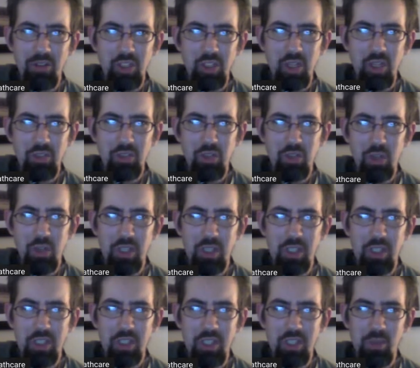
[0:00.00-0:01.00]
Joe
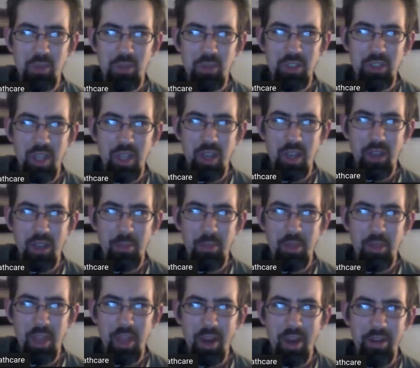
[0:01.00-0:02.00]
Jorgensen was a
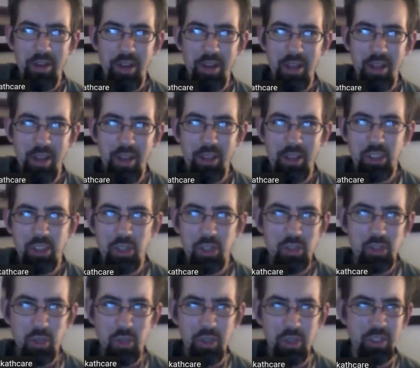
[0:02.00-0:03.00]
libertarian, and Joe
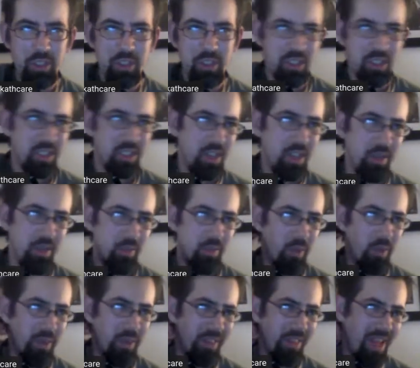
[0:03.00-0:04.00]
Jorgensen didn't
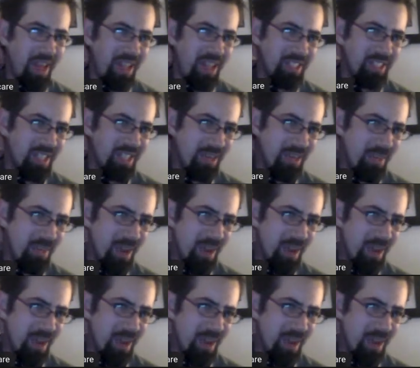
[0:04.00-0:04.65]
run last time.